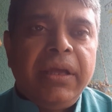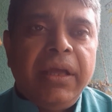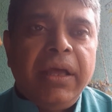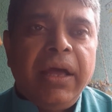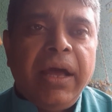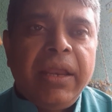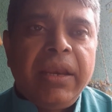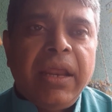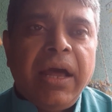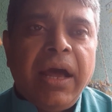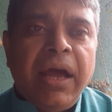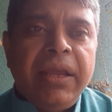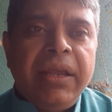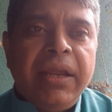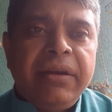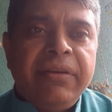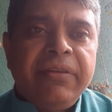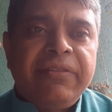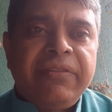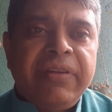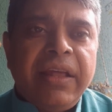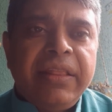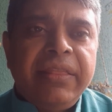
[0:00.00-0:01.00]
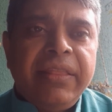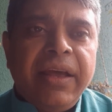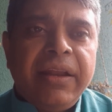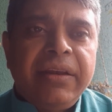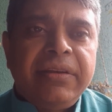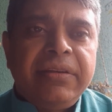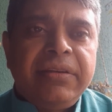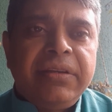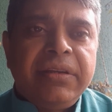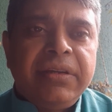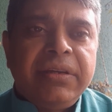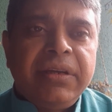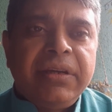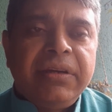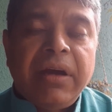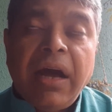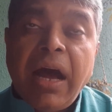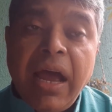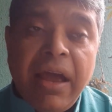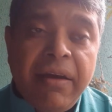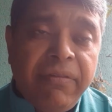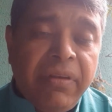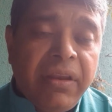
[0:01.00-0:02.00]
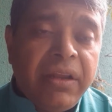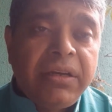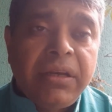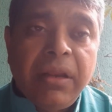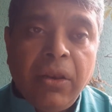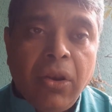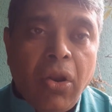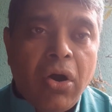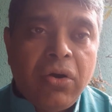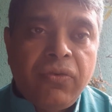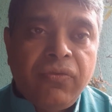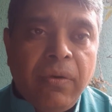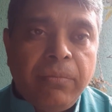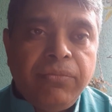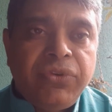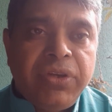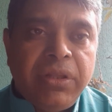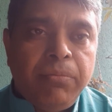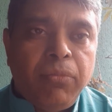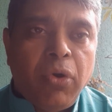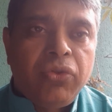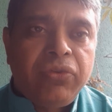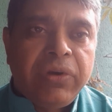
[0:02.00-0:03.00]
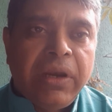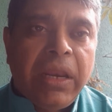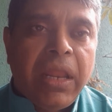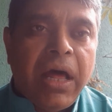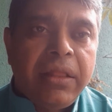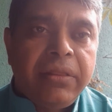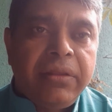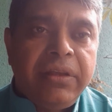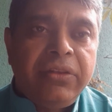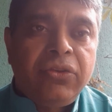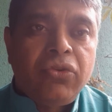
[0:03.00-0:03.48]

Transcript: I understand that I have learned a lot from Jean Baudrillard. He